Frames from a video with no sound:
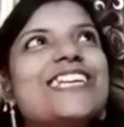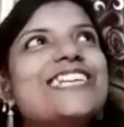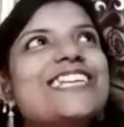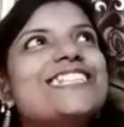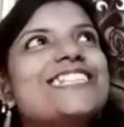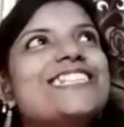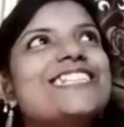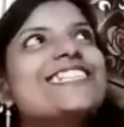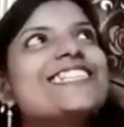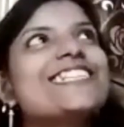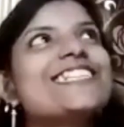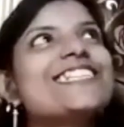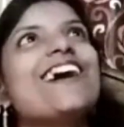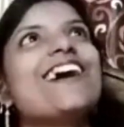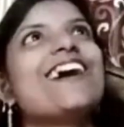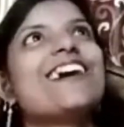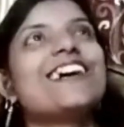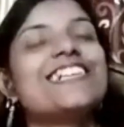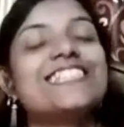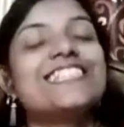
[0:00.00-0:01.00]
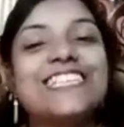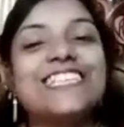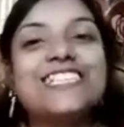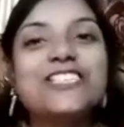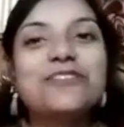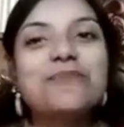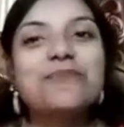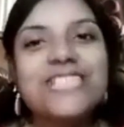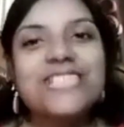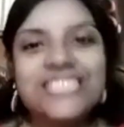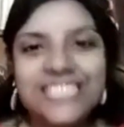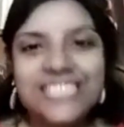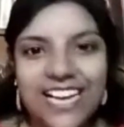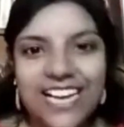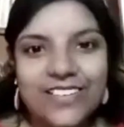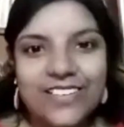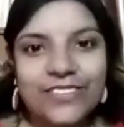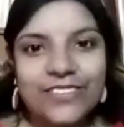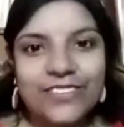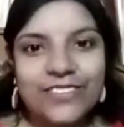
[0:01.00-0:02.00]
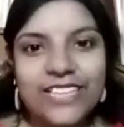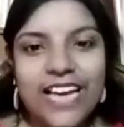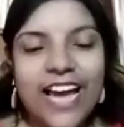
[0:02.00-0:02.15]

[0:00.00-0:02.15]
as since my childhood,